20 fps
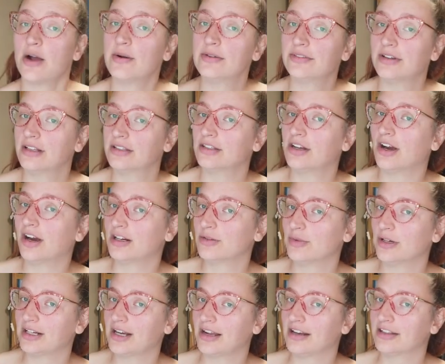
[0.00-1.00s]
Now with all the
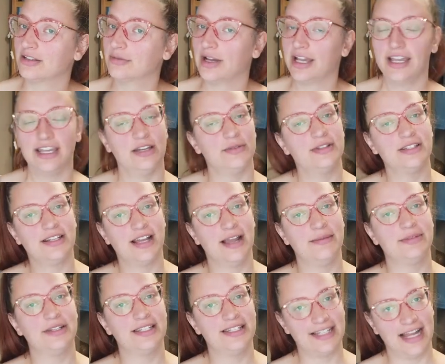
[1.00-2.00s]
hard work out of the way, it was
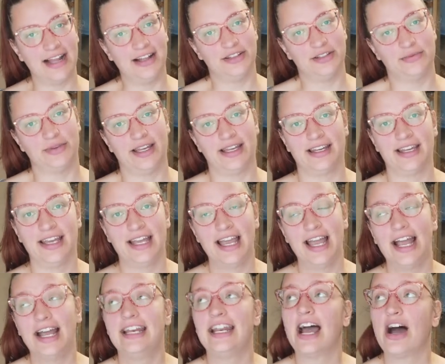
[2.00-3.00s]
time to style the wig.
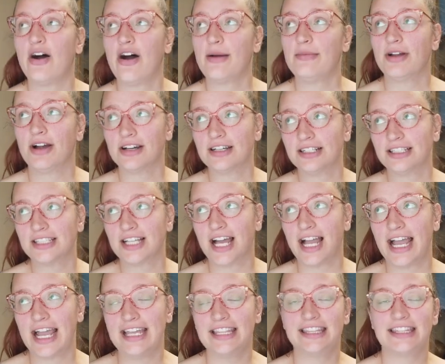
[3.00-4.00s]
Now, I'm not gonna
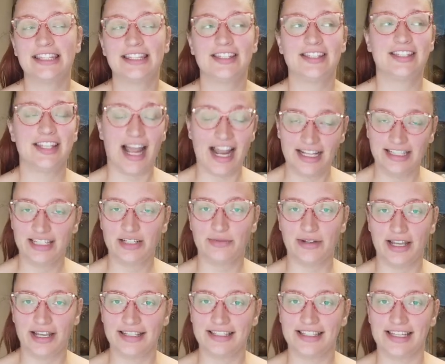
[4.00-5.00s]
lie, styling
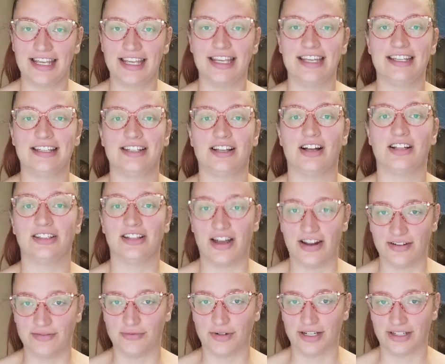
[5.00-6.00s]
wigs is a
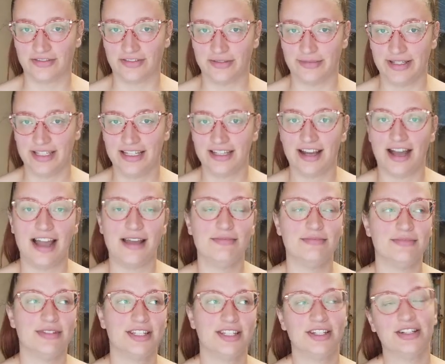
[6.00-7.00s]
lot of work for me.
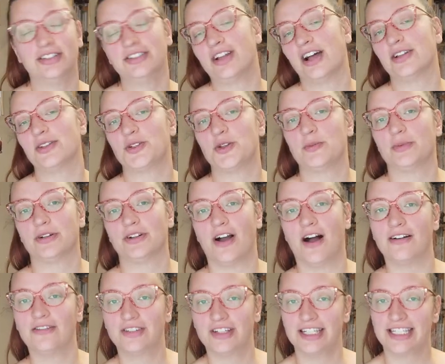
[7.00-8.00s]
I'm still not super
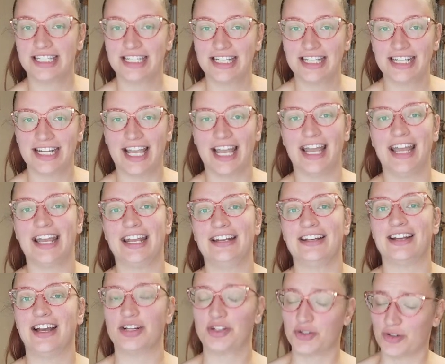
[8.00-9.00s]
confident in it,
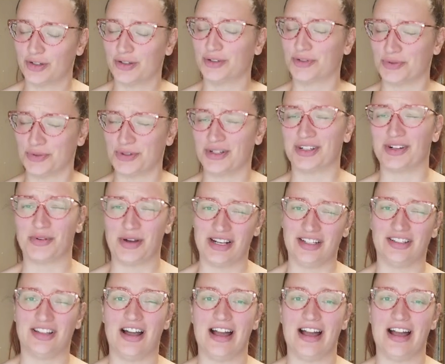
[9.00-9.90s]
and I struggle through it quite a